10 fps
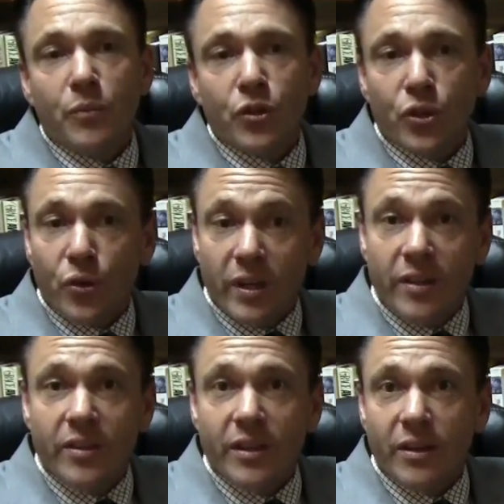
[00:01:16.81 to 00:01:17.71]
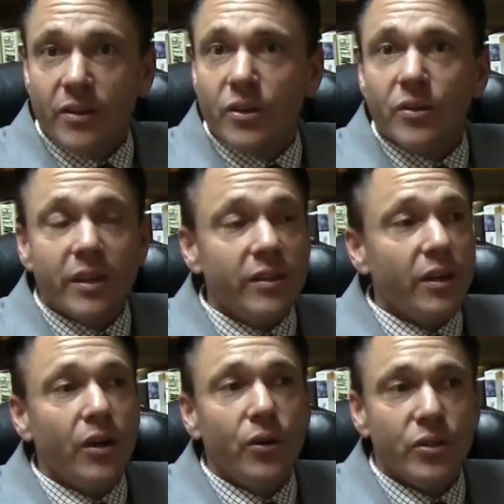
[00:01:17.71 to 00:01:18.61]
you're in the
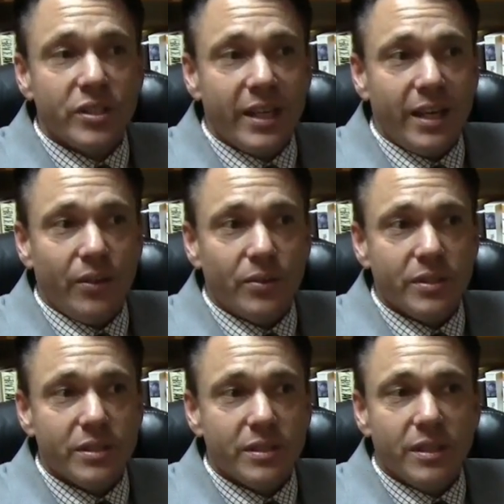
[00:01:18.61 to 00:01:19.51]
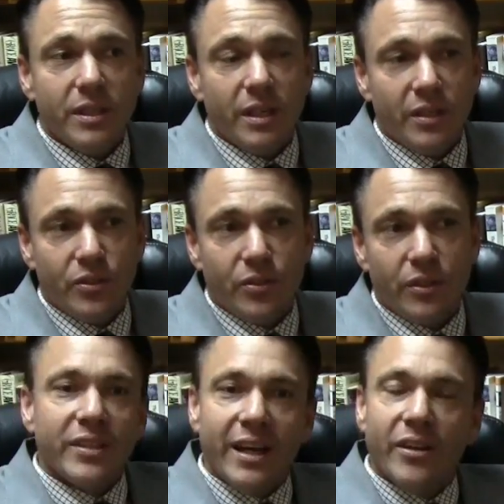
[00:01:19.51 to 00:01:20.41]
host house, and
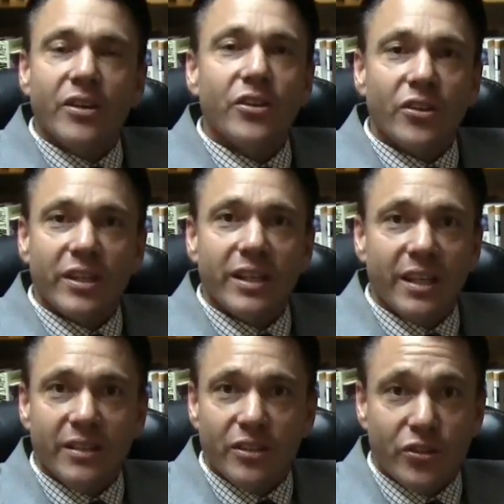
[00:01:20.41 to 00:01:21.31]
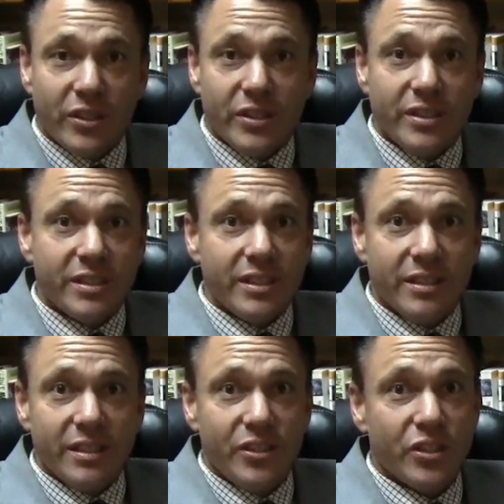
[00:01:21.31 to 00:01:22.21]
you're down and dirty in the trenches,
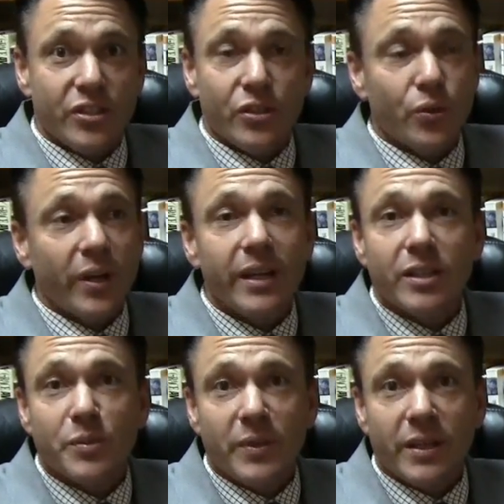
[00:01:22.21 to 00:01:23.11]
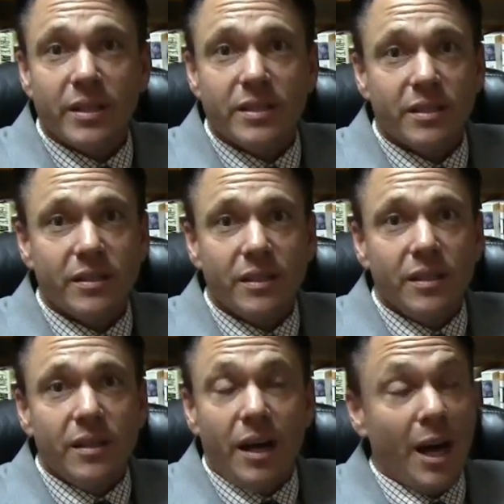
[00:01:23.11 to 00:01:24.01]
and it's just a great experience. And
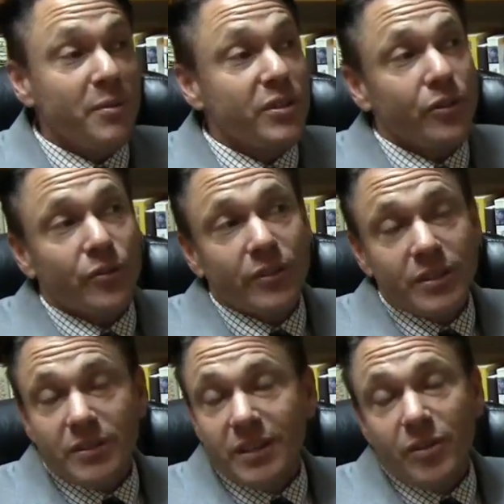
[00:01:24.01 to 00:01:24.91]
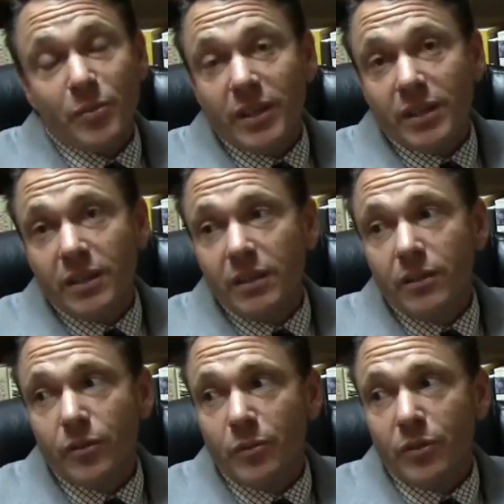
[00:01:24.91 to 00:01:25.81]
I'm still friends with everybody
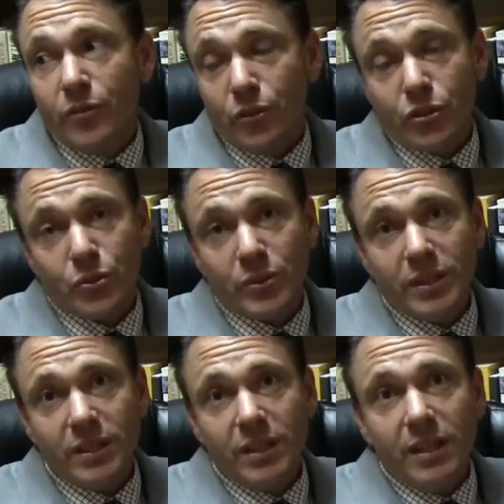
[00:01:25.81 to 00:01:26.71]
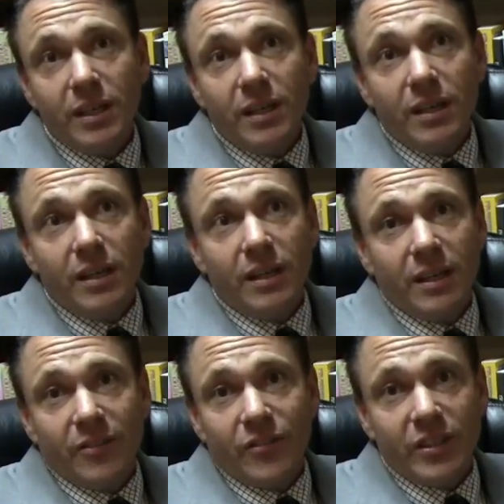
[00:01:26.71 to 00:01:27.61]
from the first one
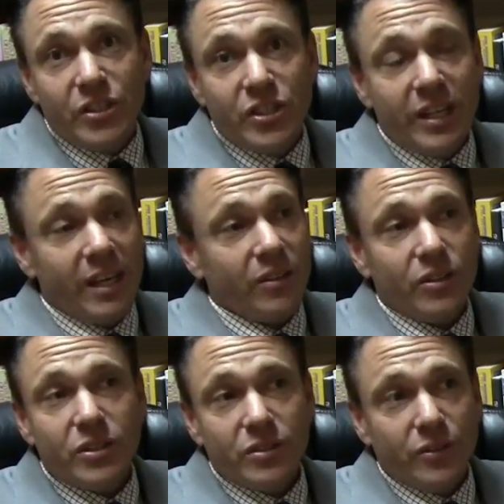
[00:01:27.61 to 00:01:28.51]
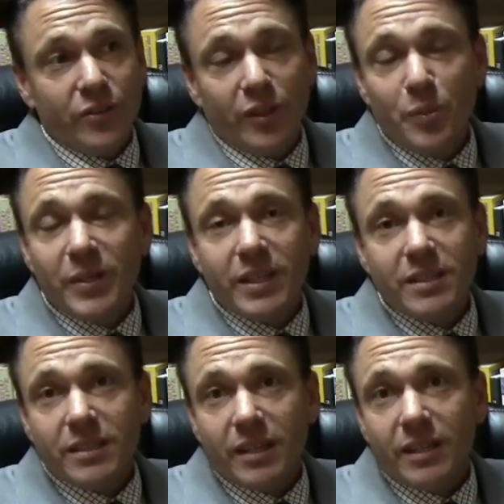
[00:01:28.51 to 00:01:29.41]
in Fiji and also
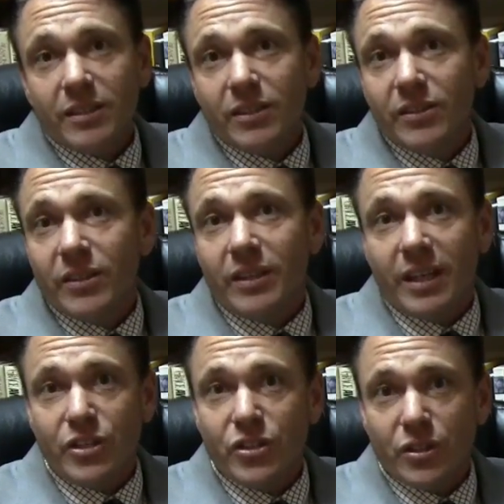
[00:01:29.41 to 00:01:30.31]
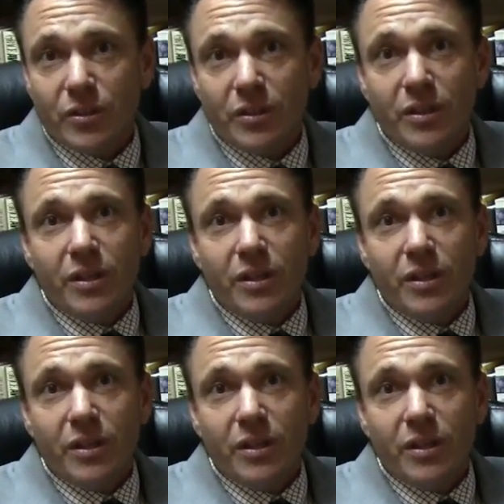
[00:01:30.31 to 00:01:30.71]
Philippines. I got to go there last year